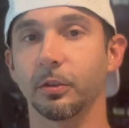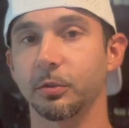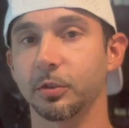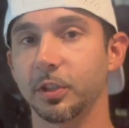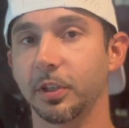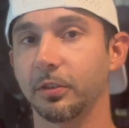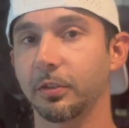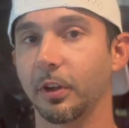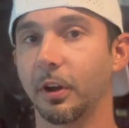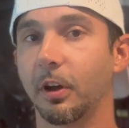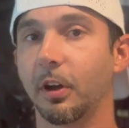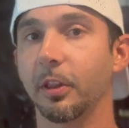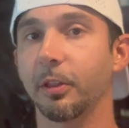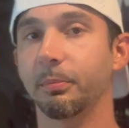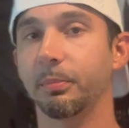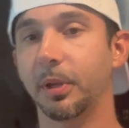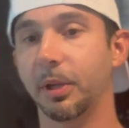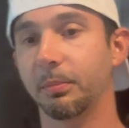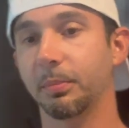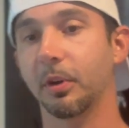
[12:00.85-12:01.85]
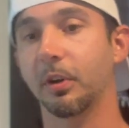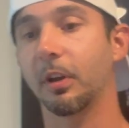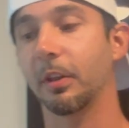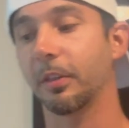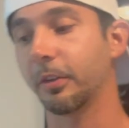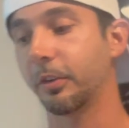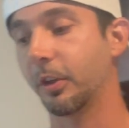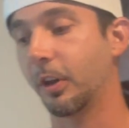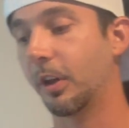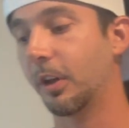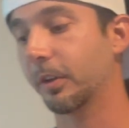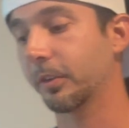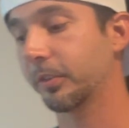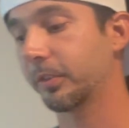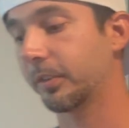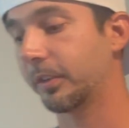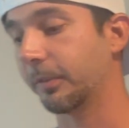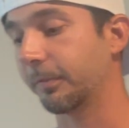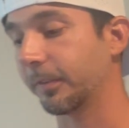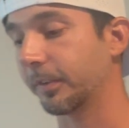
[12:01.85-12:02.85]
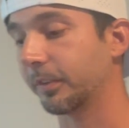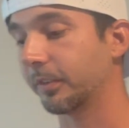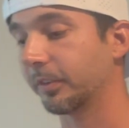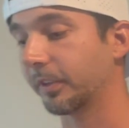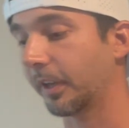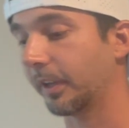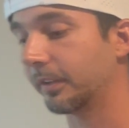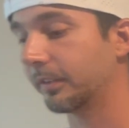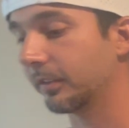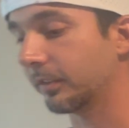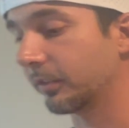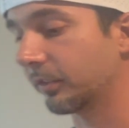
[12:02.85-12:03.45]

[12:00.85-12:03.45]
she saw all the people, all the dogs, different sights and